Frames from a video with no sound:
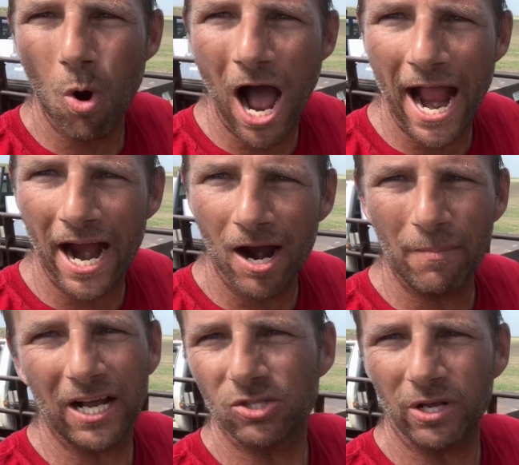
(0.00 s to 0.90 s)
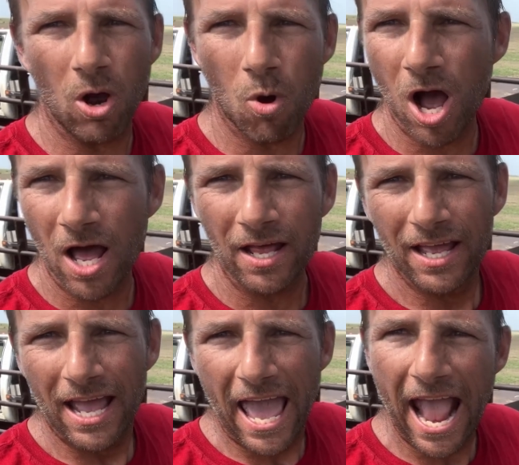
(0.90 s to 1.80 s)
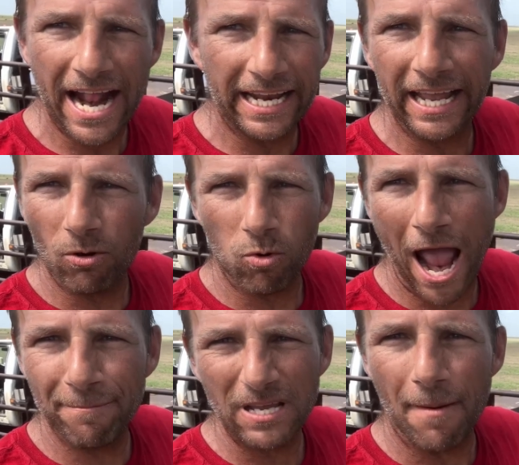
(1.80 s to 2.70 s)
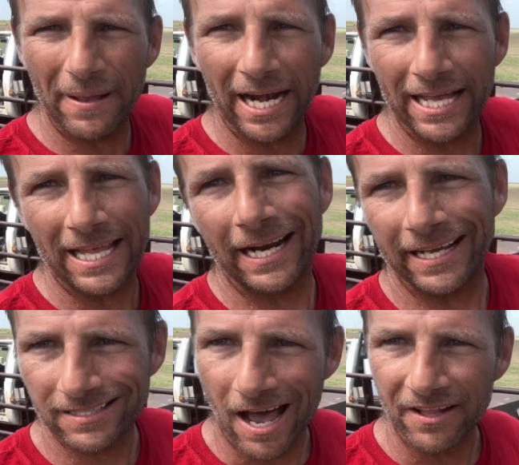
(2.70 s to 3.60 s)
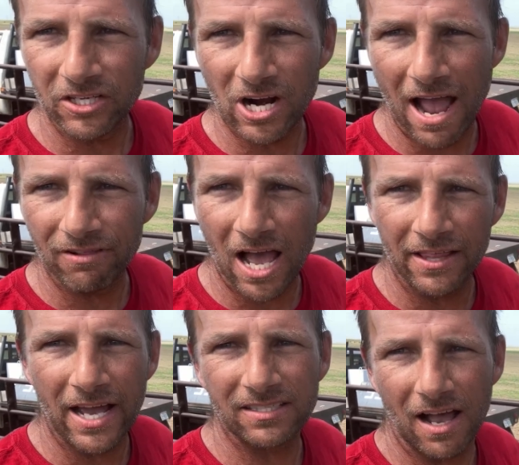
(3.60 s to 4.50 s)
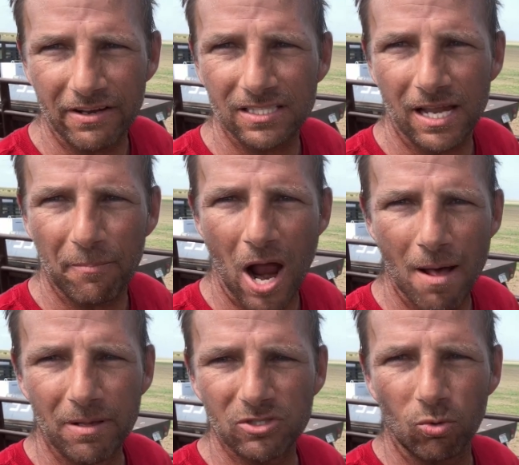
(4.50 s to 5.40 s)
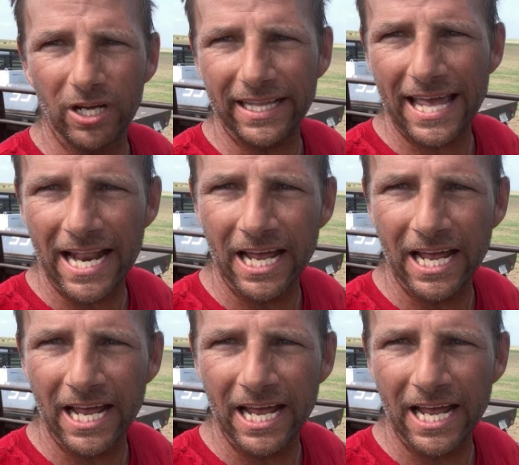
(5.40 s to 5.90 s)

because we don't want A to get wrapped up in it and then it gets caught in the drive line. That's obviously a problem, so we'll get that done now.